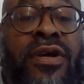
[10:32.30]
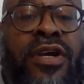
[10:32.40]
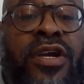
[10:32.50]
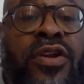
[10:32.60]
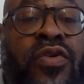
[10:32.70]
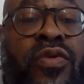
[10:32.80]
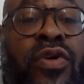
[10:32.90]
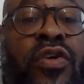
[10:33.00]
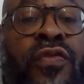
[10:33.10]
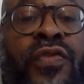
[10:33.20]
You know,
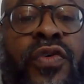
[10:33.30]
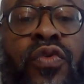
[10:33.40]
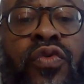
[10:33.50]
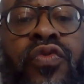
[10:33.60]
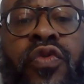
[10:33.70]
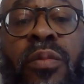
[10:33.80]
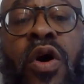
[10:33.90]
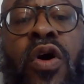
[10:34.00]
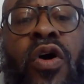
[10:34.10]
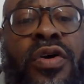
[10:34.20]
views from
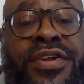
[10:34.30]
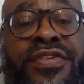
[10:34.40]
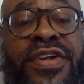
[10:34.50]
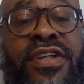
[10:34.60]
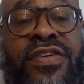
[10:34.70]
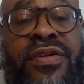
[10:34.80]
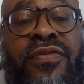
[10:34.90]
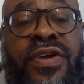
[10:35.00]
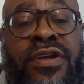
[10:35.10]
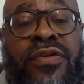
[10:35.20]
all the seats in the
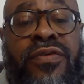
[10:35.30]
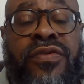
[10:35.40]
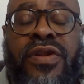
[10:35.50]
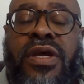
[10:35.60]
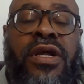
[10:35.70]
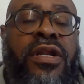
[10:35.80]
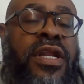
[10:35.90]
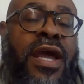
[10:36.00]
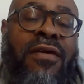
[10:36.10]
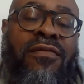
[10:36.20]
venues.
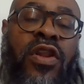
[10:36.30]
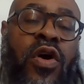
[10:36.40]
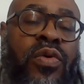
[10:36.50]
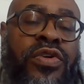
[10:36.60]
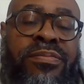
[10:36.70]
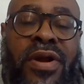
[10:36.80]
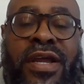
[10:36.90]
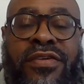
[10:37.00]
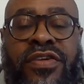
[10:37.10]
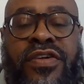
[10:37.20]
They have lowest
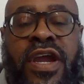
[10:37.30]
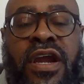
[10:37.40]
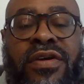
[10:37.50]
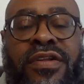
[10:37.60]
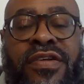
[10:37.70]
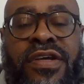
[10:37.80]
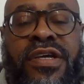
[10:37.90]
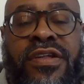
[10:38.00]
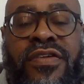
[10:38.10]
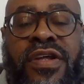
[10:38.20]
prices
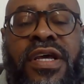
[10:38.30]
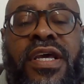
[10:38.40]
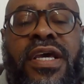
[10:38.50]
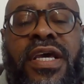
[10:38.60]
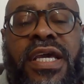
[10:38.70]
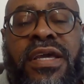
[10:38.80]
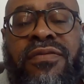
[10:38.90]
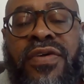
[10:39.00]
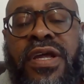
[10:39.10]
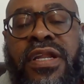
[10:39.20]
guarantees,
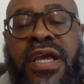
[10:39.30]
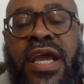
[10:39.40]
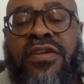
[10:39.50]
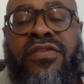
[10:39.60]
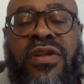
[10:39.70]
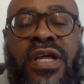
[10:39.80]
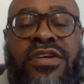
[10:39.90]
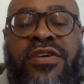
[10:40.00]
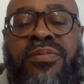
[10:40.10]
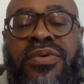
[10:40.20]
event
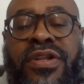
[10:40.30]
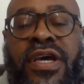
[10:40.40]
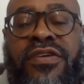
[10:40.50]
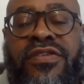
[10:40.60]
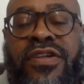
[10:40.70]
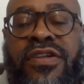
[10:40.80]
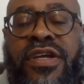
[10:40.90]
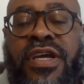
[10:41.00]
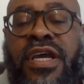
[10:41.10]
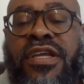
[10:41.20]
cancellation protection,
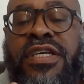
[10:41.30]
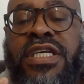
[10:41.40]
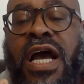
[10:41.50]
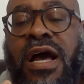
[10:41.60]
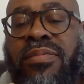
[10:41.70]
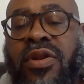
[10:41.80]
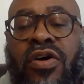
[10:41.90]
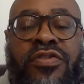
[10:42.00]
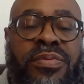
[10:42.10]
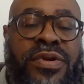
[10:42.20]
job
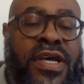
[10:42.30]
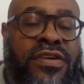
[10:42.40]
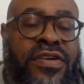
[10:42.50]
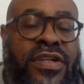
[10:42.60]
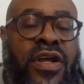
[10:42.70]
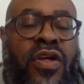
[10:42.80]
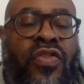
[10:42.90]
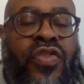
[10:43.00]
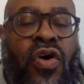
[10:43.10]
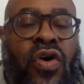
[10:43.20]
loss protection,
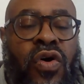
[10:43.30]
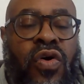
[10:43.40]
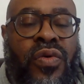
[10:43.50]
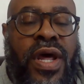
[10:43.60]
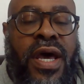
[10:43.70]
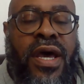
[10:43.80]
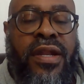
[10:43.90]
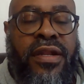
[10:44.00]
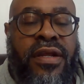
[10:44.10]
the whole nine.